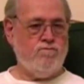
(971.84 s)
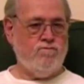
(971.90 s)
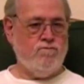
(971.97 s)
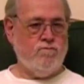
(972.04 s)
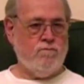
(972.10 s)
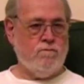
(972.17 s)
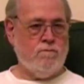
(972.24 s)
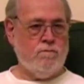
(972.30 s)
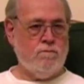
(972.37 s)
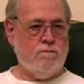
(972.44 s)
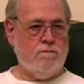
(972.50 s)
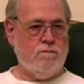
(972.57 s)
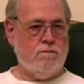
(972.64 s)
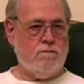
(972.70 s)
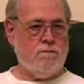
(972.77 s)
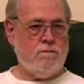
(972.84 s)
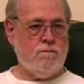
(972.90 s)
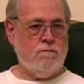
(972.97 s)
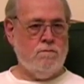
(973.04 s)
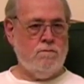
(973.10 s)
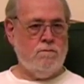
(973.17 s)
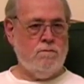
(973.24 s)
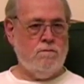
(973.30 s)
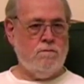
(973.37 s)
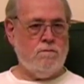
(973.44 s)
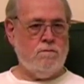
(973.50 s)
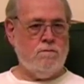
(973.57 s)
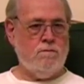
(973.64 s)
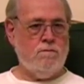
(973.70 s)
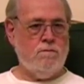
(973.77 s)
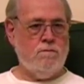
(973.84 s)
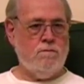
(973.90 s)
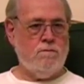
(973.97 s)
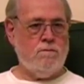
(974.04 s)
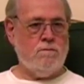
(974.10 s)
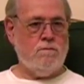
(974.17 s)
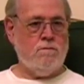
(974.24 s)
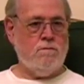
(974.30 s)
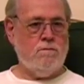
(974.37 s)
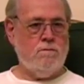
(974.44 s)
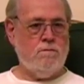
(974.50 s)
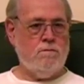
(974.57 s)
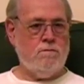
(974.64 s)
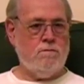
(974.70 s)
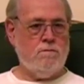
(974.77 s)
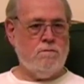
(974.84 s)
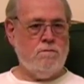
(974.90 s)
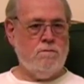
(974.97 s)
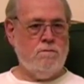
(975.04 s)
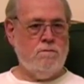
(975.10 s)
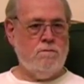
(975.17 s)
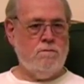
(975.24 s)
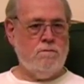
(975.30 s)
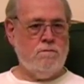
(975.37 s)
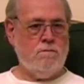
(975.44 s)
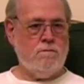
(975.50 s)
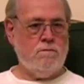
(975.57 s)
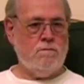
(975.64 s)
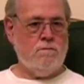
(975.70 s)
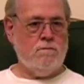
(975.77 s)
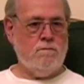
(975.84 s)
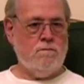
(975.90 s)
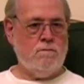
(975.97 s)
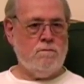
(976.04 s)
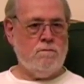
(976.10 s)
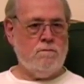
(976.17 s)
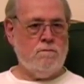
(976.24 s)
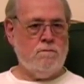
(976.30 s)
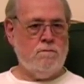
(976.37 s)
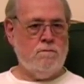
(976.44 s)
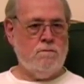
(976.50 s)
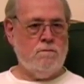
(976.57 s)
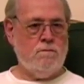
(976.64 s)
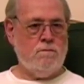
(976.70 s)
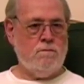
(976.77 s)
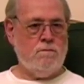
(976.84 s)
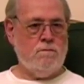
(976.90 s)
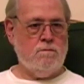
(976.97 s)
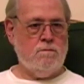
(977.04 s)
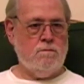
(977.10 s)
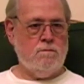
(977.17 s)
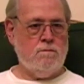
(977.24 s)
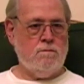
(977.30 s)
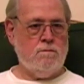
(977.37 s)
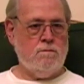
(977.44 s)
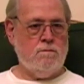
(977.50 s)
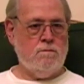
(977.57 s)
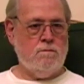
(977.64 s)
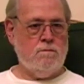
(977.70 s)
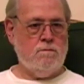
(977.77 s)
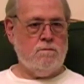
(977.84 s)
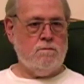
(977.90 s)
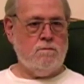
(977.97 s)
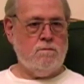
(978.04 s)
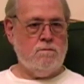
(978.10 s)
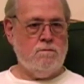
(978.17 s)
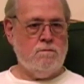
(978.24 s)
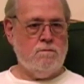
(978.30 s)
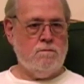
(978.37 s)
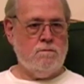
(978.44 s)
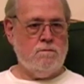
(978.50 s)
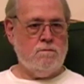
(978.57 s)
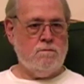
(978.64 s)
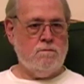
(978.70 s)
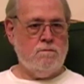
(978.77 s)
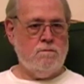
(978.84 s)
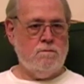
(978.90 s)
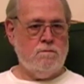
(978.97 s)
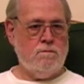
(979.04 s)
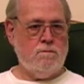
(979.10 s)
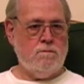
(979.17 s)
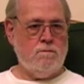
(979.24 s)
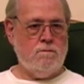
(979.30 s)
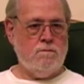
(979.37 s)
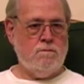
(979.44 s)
(silence)